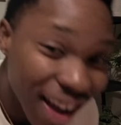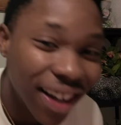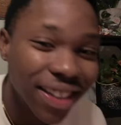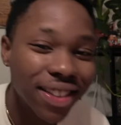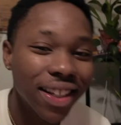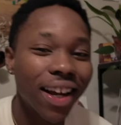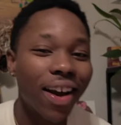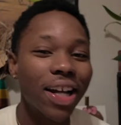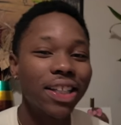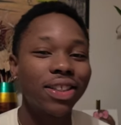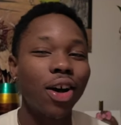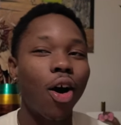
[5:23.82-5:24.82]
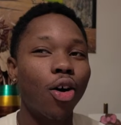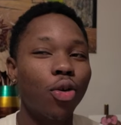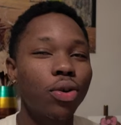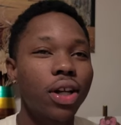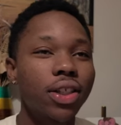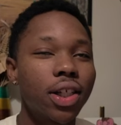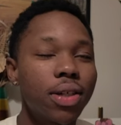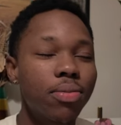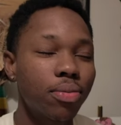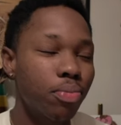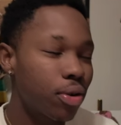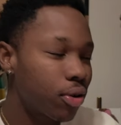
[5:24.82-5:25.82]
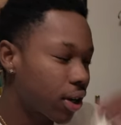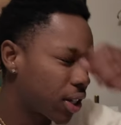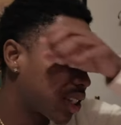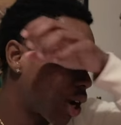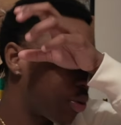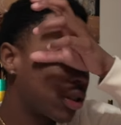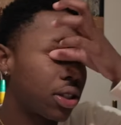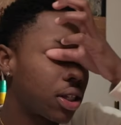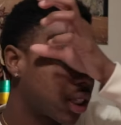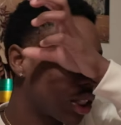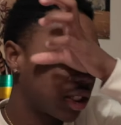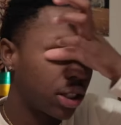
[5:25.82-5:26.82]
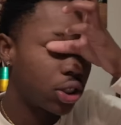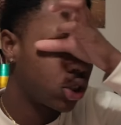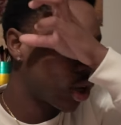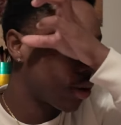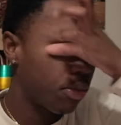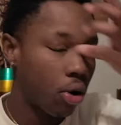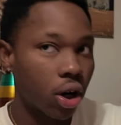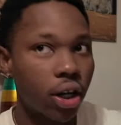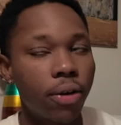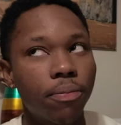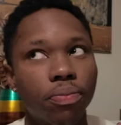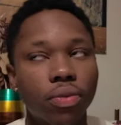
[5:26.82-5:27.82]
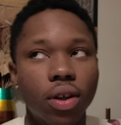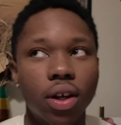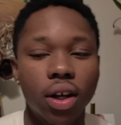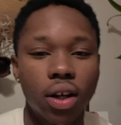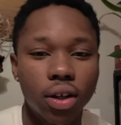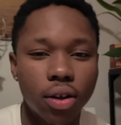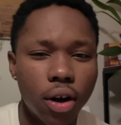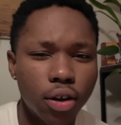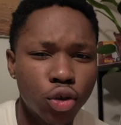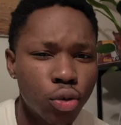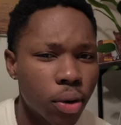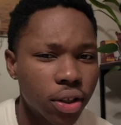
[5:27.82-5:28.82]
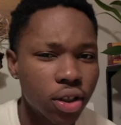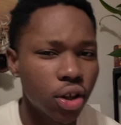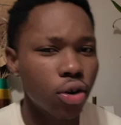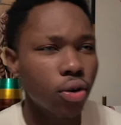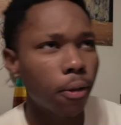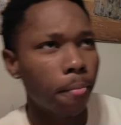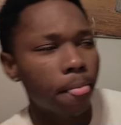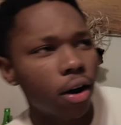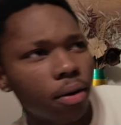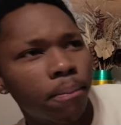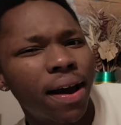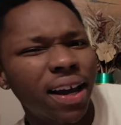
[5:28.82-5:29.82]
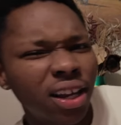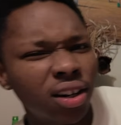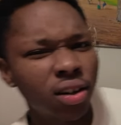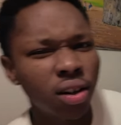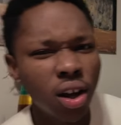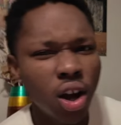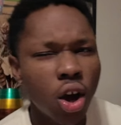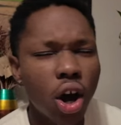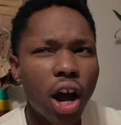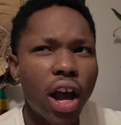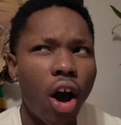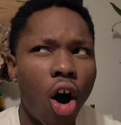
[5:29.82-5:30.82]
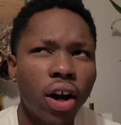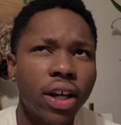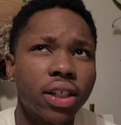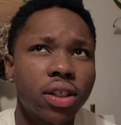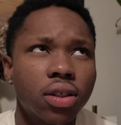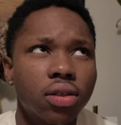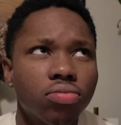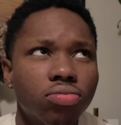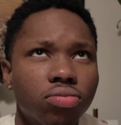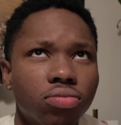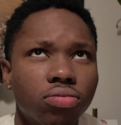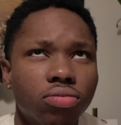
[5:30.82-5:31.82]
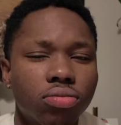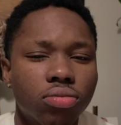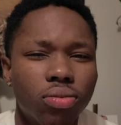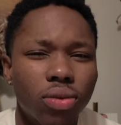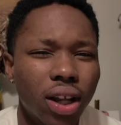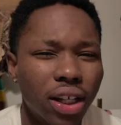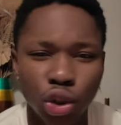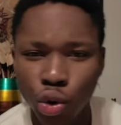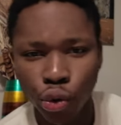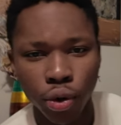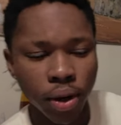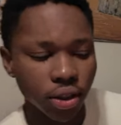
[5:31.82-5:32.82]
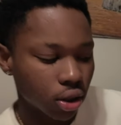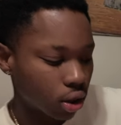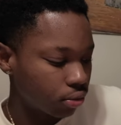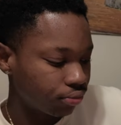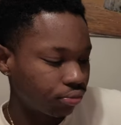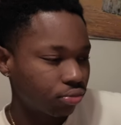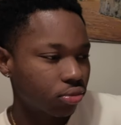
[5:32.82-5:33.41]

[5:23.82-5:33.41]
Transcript: it's like, it's awkward at times, bro, because I went to like this Nigerian party like 2 months ago, back in August, like 2 or 3 months ago.